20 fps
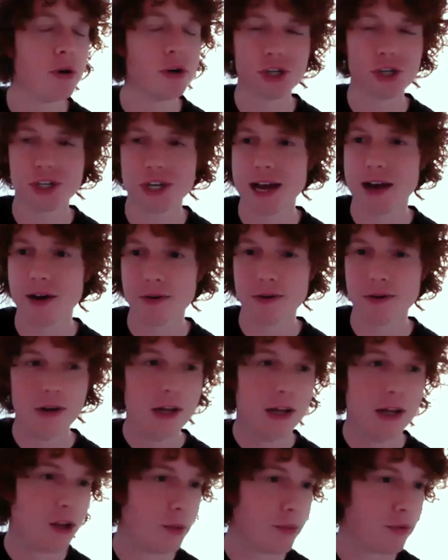push down
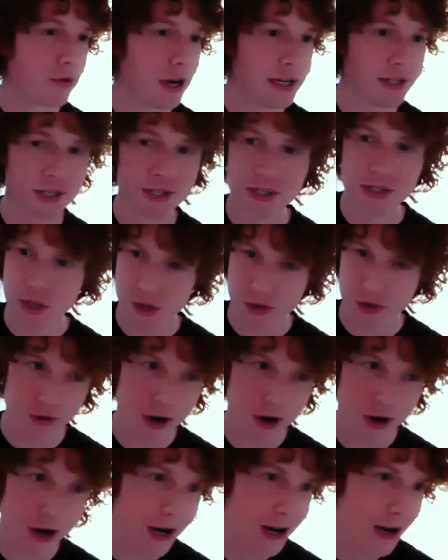the prices that the
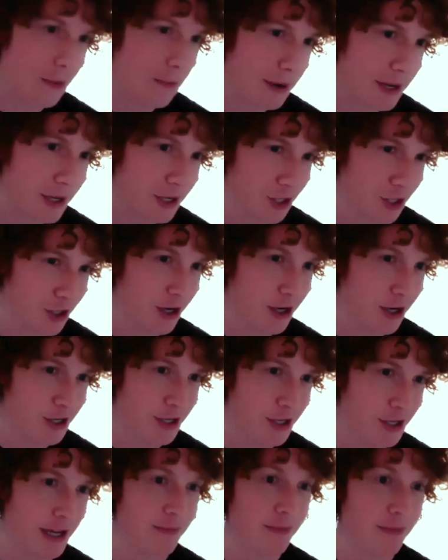drug companies
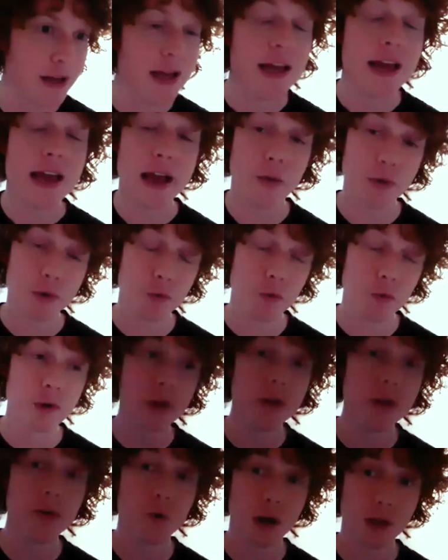charge them, and we
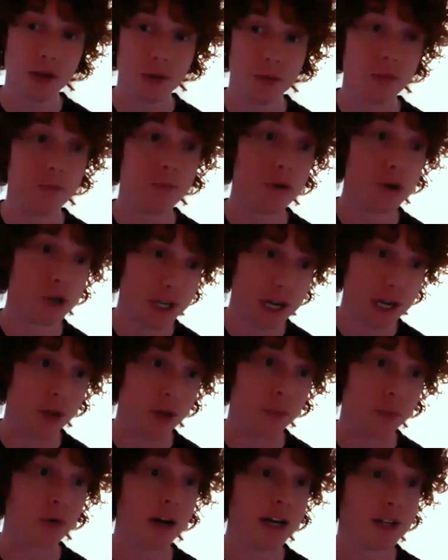really want them to push
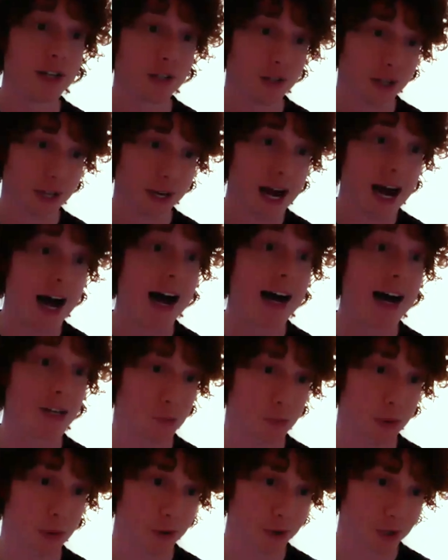down the prices that
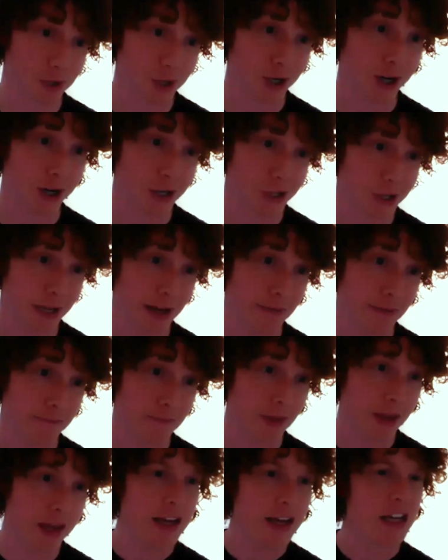hospitals charge them.
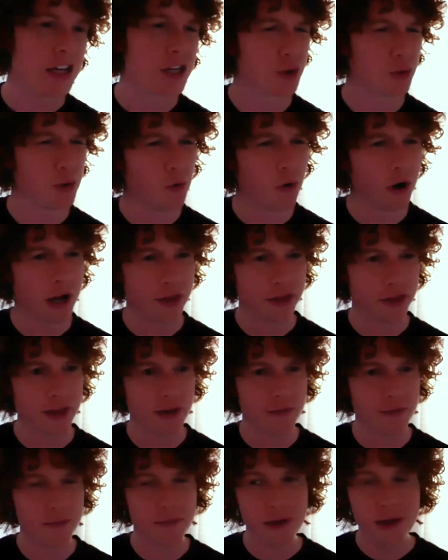So we want
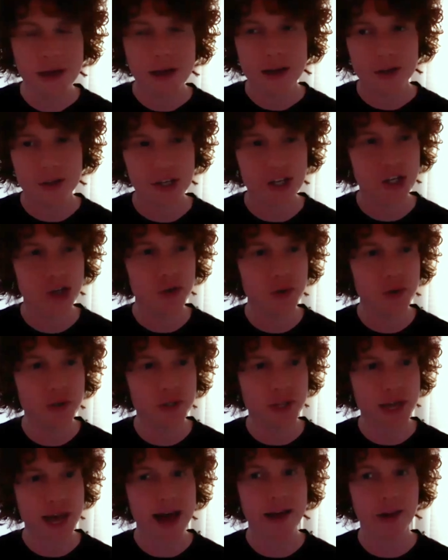them to
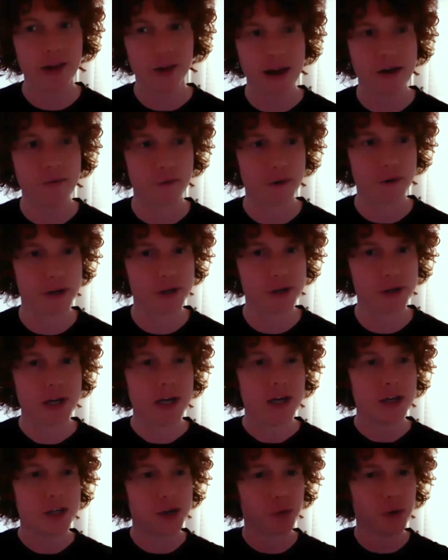use that
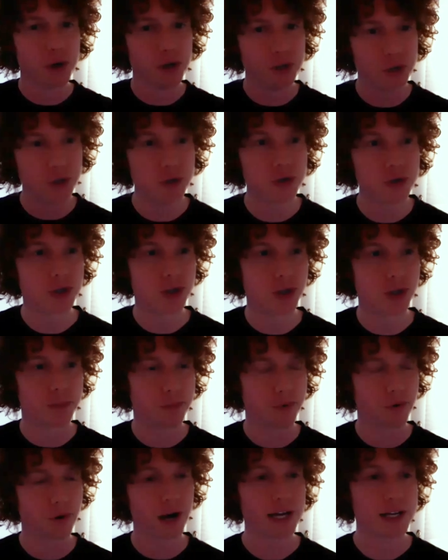leverage to reduce
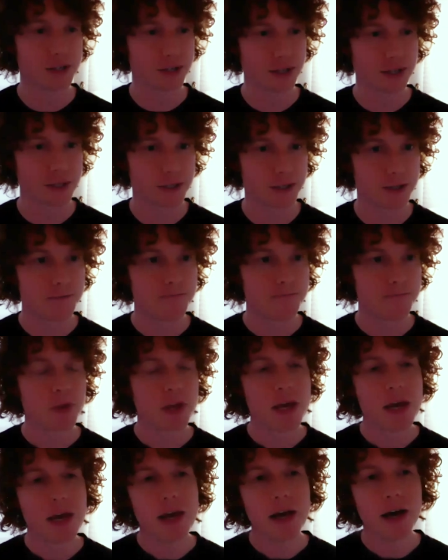the prices.
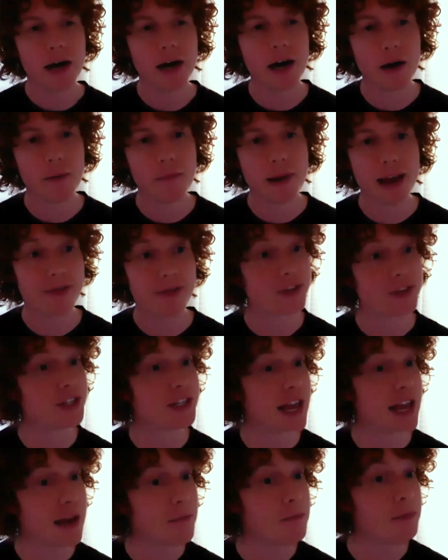Um, at the
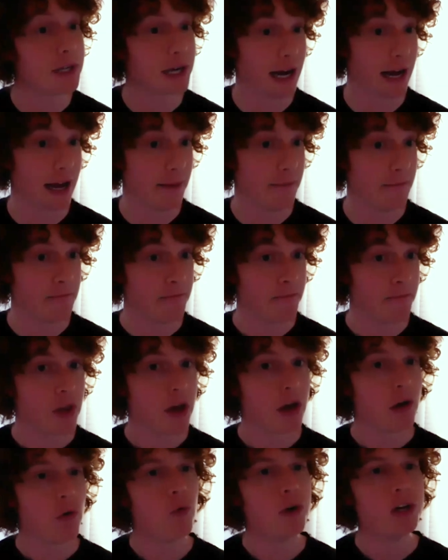same time,
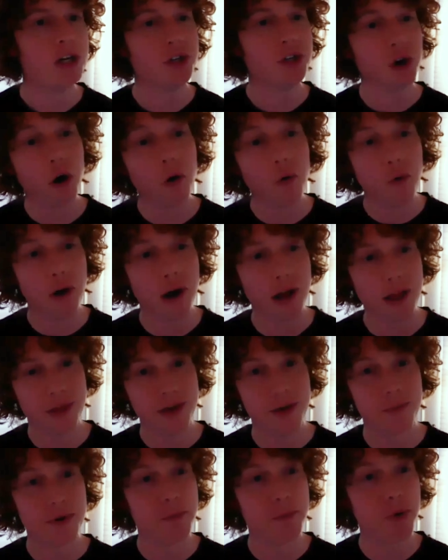we don't want
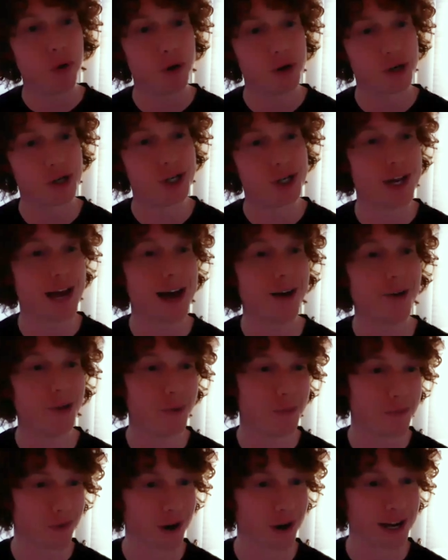them to push down
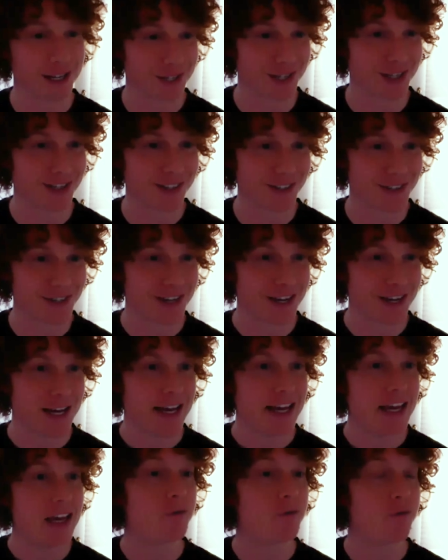the
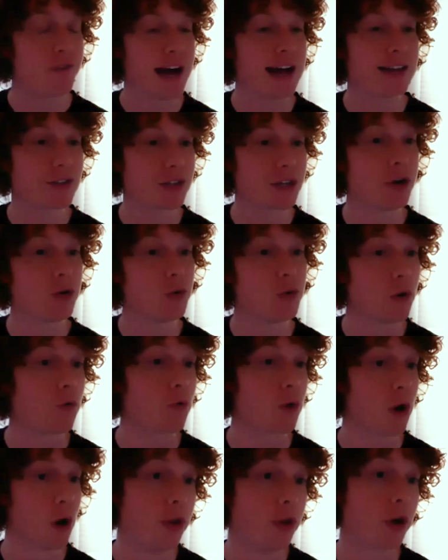prices if that's going to
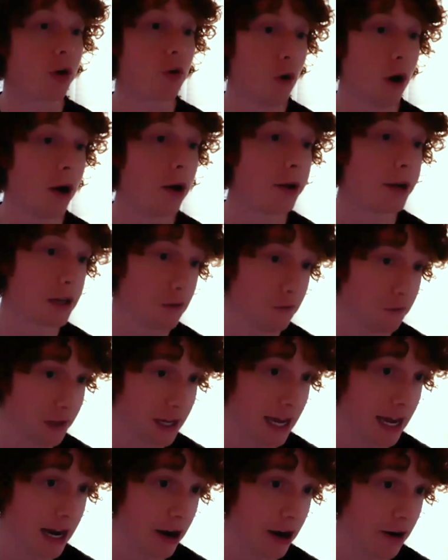erode the quality of
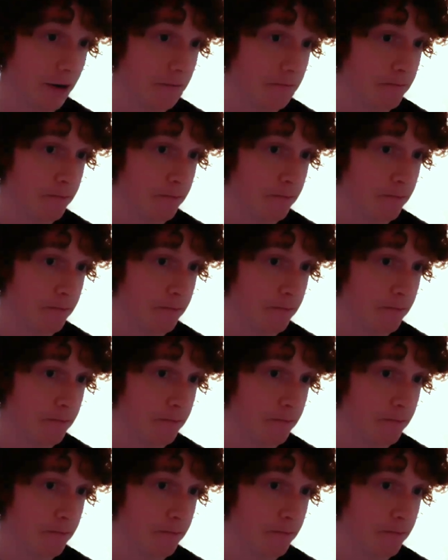care.